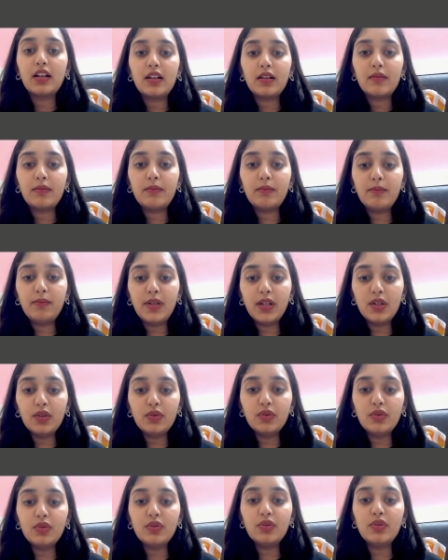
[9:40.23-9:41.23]

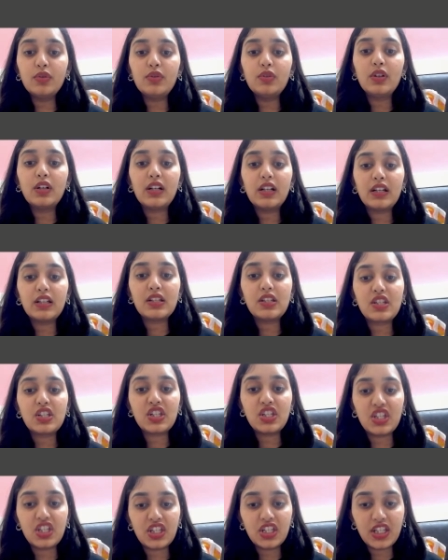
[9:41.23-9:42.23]
blue
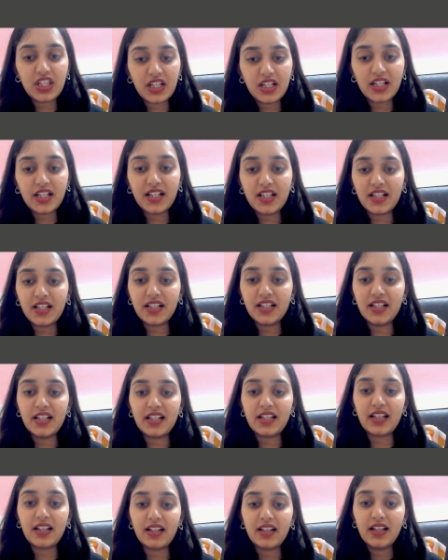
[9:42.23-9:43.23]
shirt,
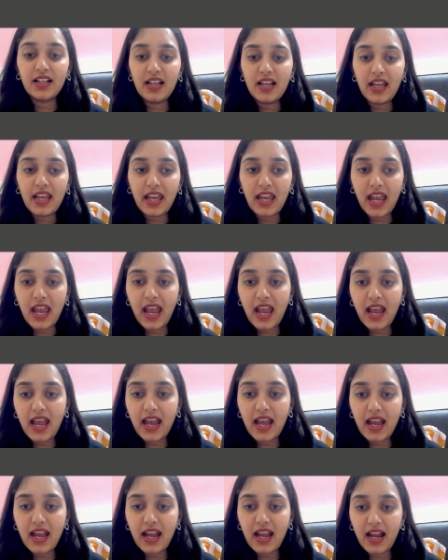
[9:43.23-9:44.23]

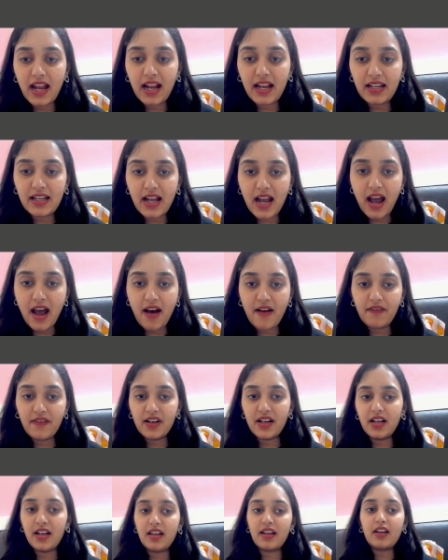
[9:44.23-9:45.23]
and
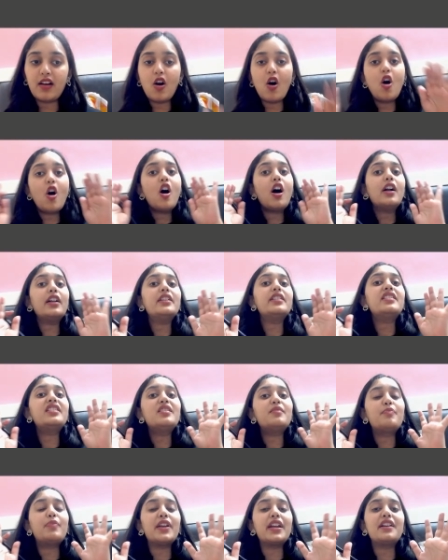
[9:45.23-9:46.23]
our ordered
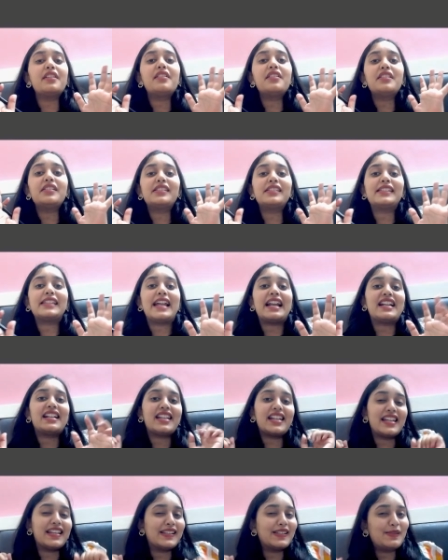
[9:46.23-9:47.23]
pair set
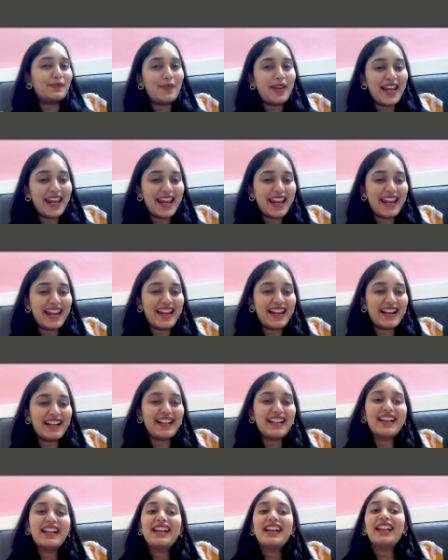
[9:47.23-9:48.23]
is made.
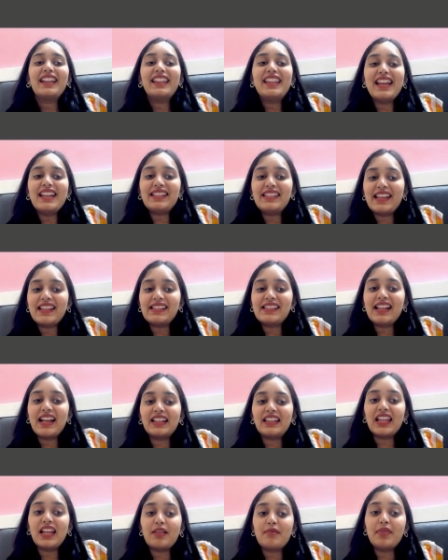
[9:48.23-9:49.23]
This is
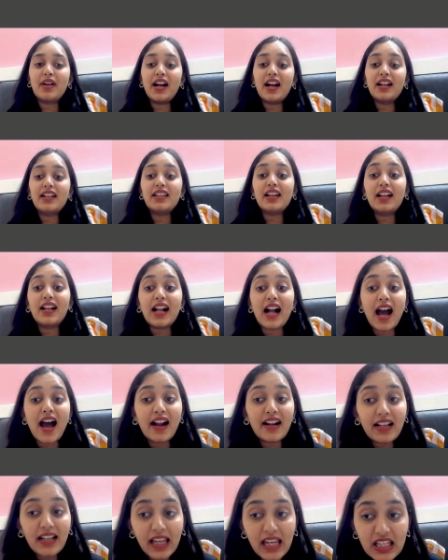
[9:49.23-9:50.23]
nothing but the
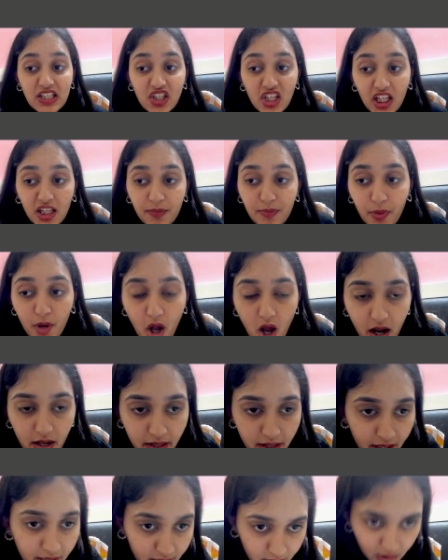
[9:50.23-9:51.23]
Cartesian
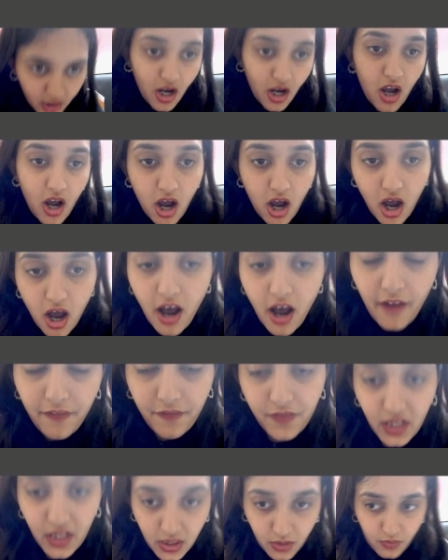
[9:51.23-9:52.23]
product of
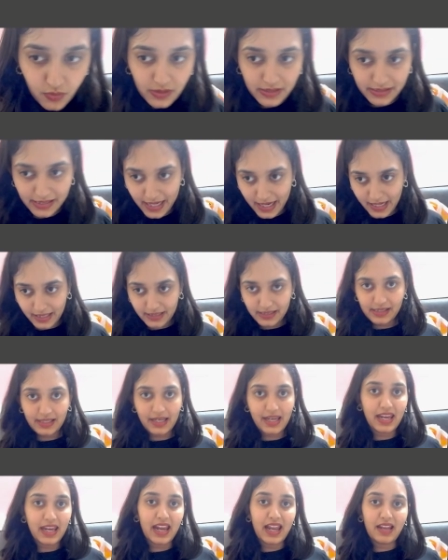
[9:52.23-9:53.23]
the two sets
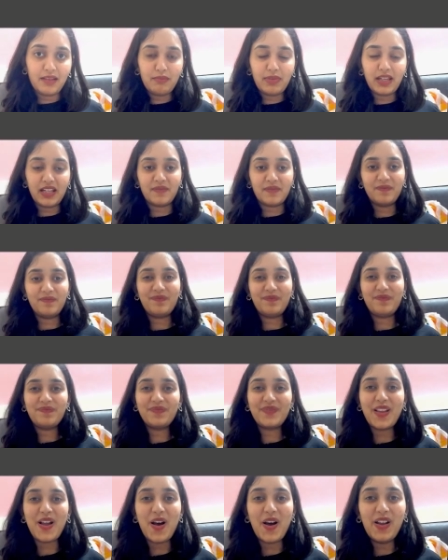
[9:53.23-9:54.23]
A and B.
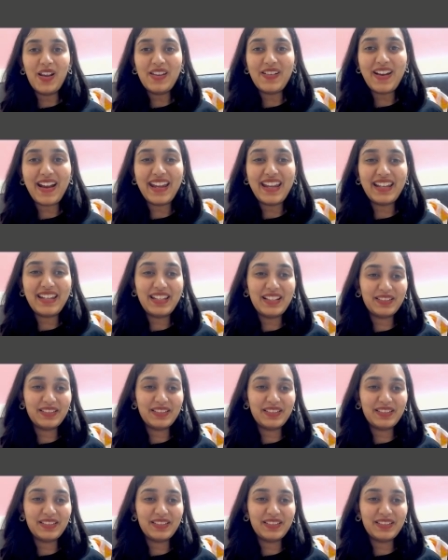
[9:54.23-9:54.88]
Alright.